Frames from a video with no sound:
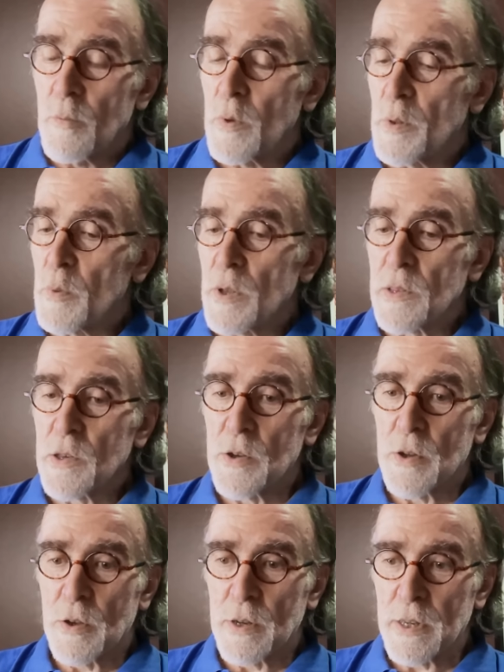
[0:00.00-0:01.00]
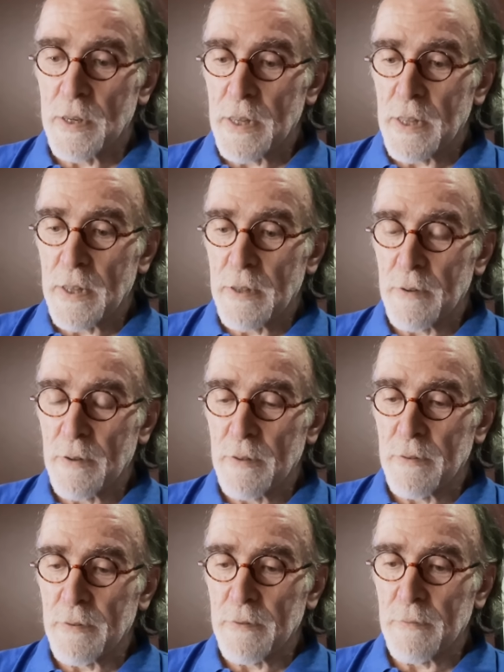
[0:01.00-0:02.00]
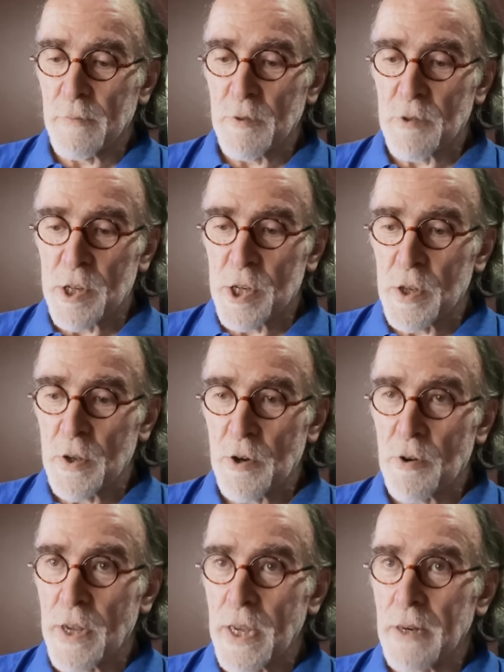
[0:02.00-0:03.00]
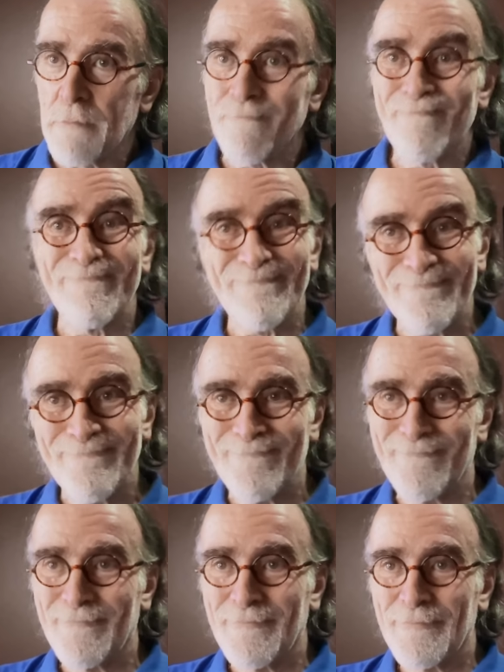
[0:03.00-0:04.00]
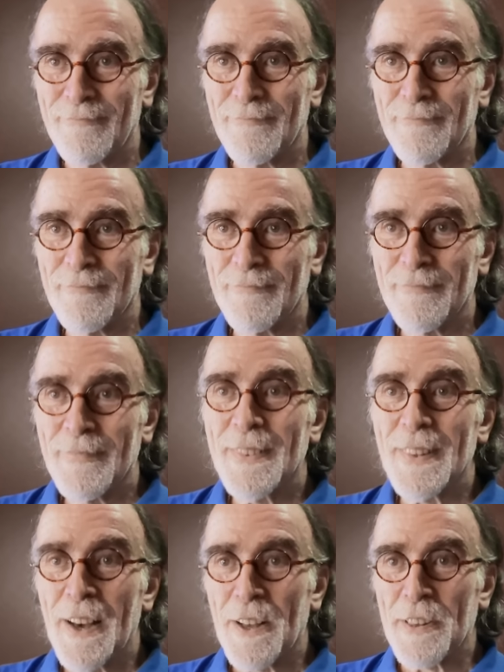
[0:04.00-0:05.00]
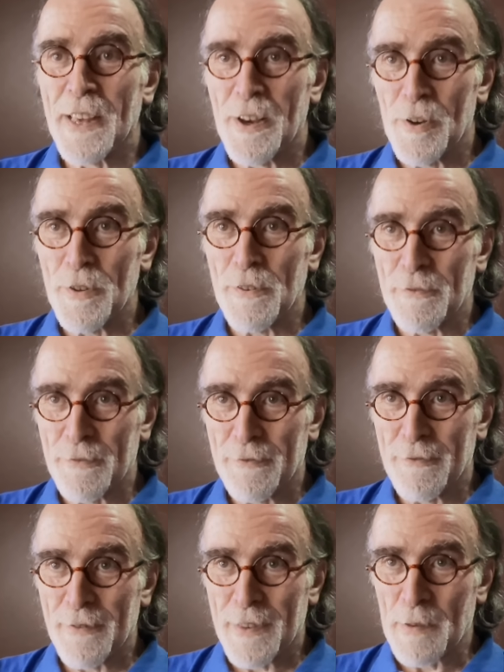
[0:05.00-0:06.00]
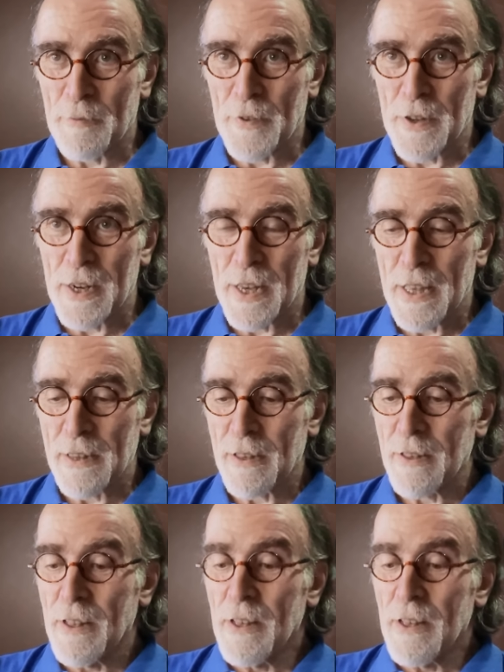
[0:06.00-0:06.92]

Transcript: With what's gone on in, with Russia, Ukraine, hmm, hard to get hold of some fertilizer.